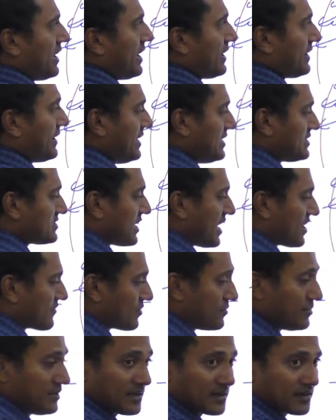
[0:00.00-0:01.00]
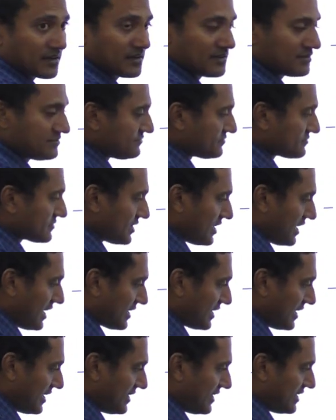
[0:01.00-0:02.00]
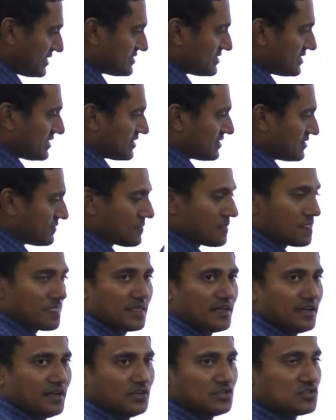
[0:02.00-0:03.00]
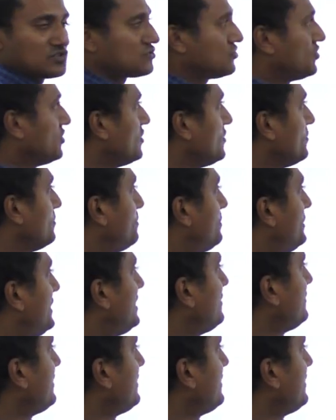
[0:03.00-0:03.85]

again start from here. Again here is there. So P